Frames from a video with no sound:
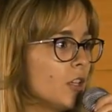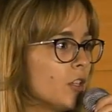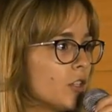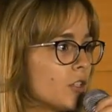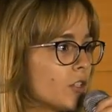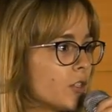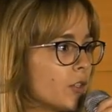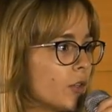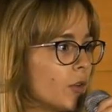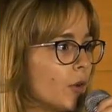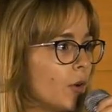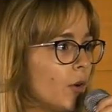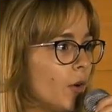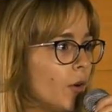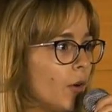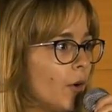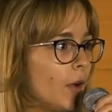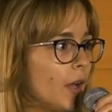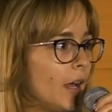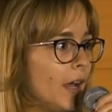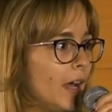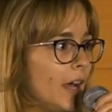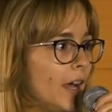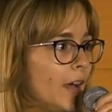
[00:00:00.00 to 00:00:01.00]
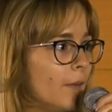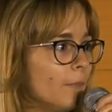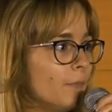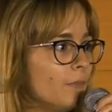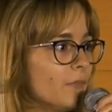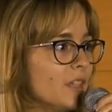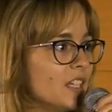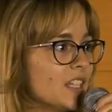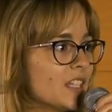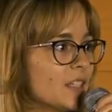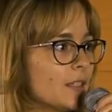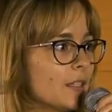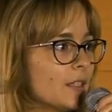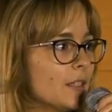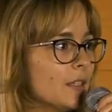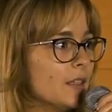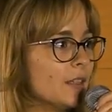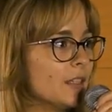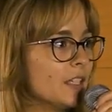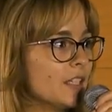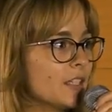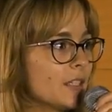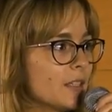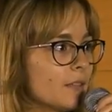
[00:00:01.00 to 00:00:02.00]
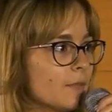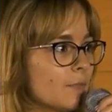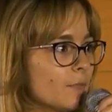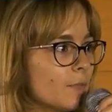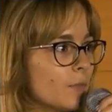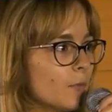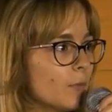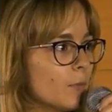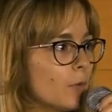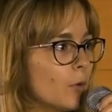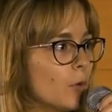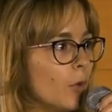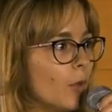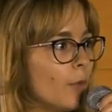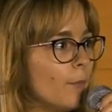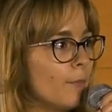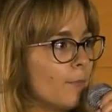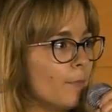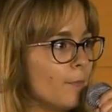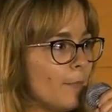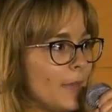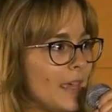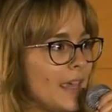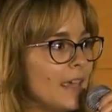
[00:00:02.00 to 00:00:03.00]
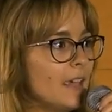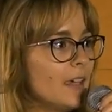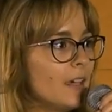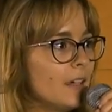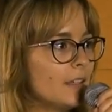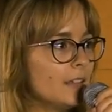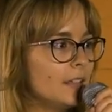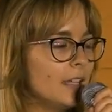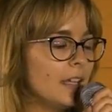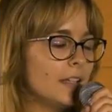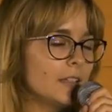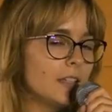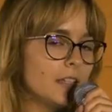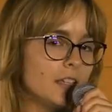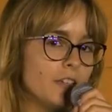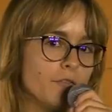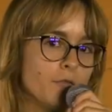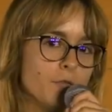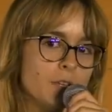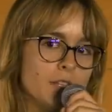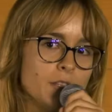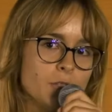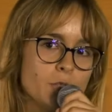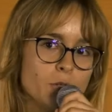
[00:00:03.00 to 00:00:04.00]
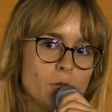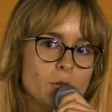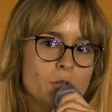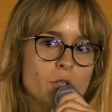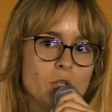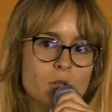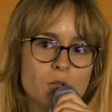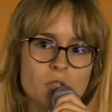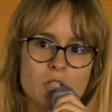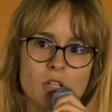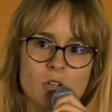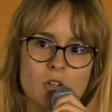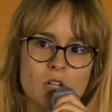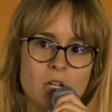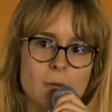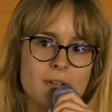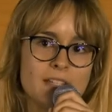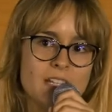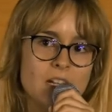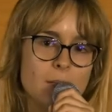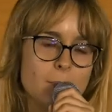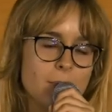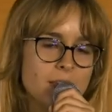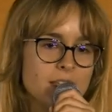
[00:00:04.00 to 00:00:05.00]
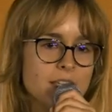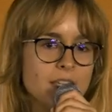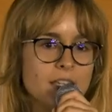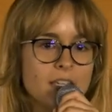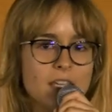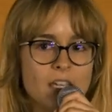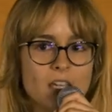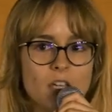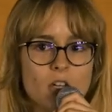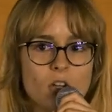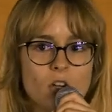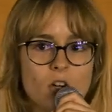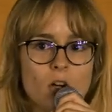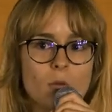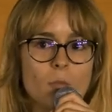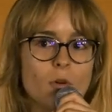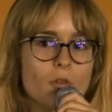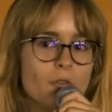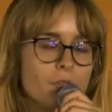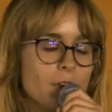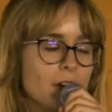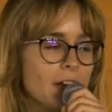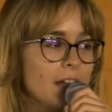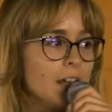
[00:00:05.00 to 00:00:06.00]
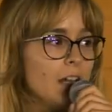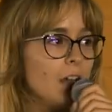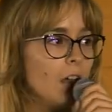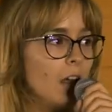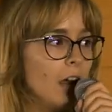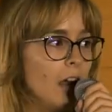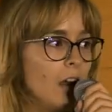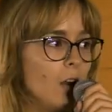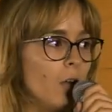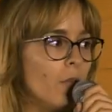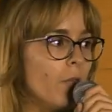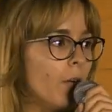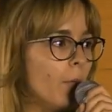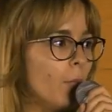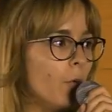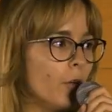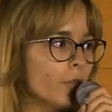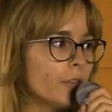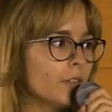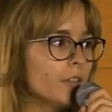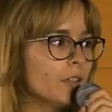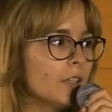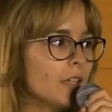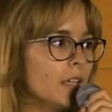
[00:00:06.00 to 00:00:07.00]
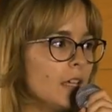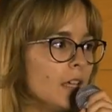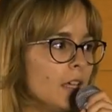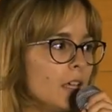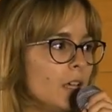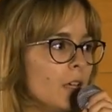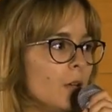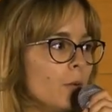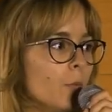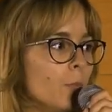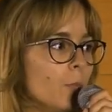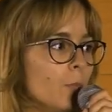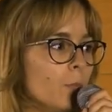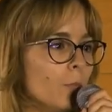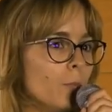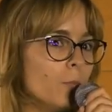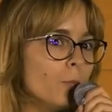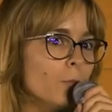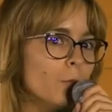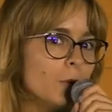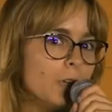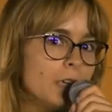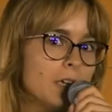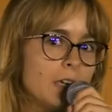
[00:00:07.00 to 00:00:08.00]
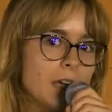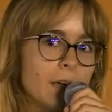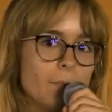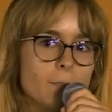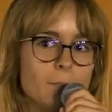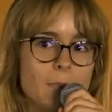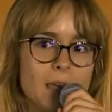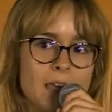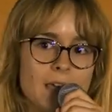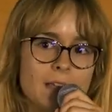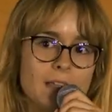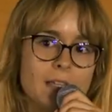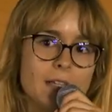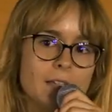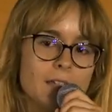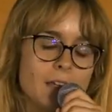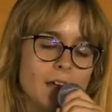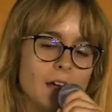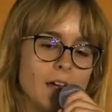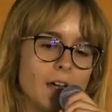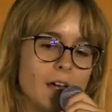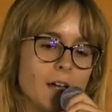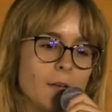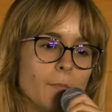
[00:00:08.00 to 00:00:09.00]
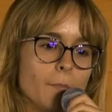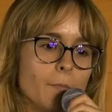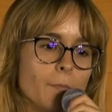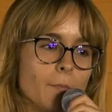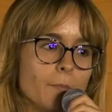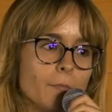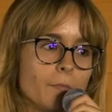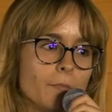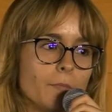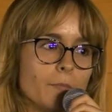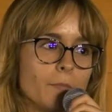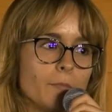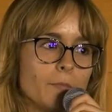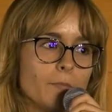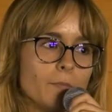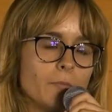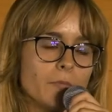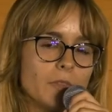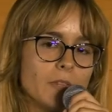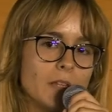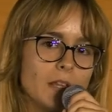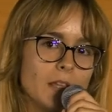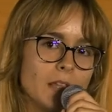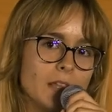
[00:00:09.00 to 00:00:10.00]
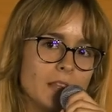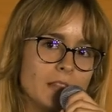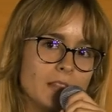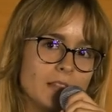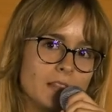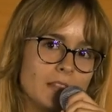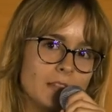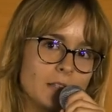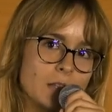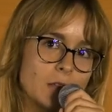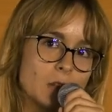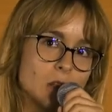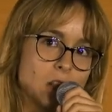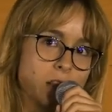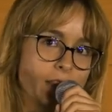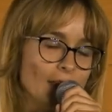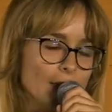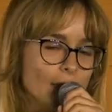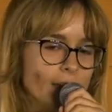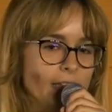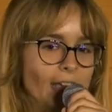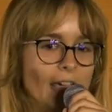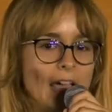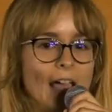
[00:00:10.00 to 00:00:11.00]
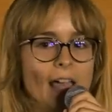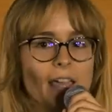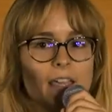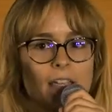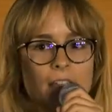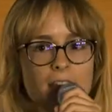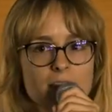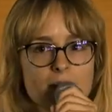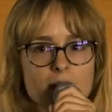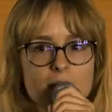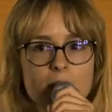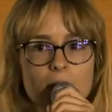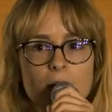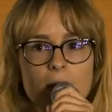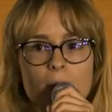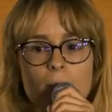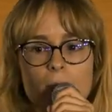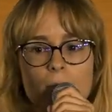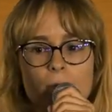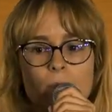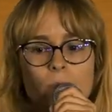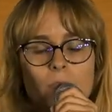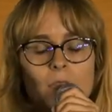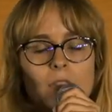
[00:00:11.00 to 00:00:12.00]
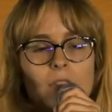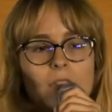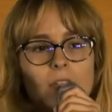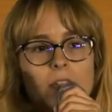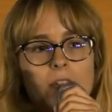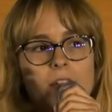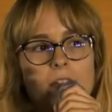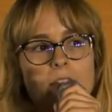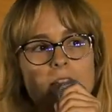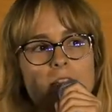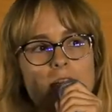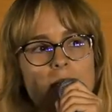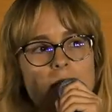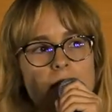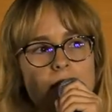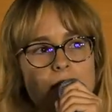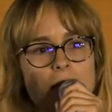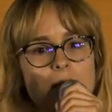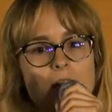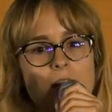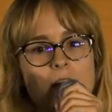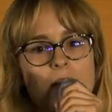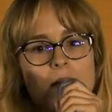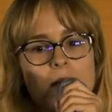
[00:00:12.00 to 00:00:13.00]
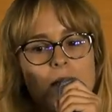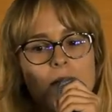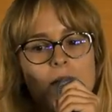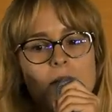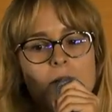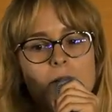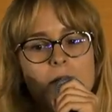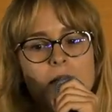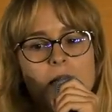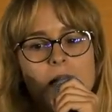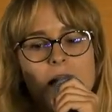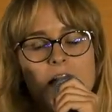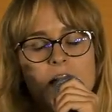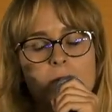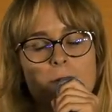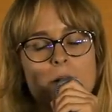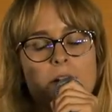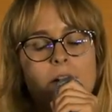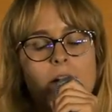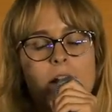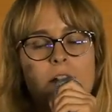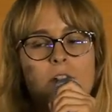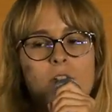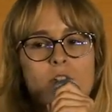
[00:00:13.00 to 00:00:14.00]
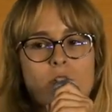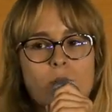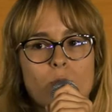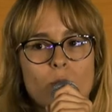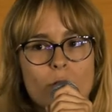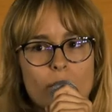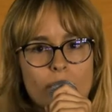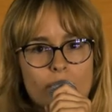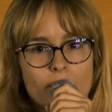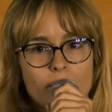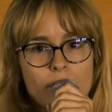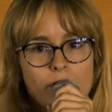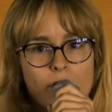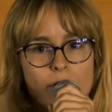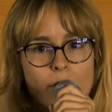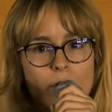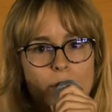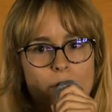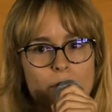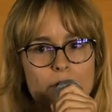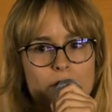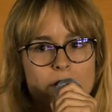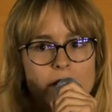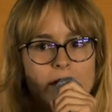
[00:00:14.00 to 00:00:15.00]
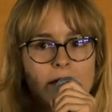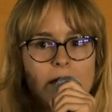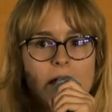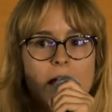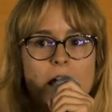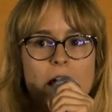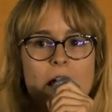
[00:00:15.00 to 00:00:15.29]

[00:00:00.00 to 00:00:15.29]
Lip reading: So this could make that if we introduce a universal basic income of really a low amount, we can make that the less precarious workers or those that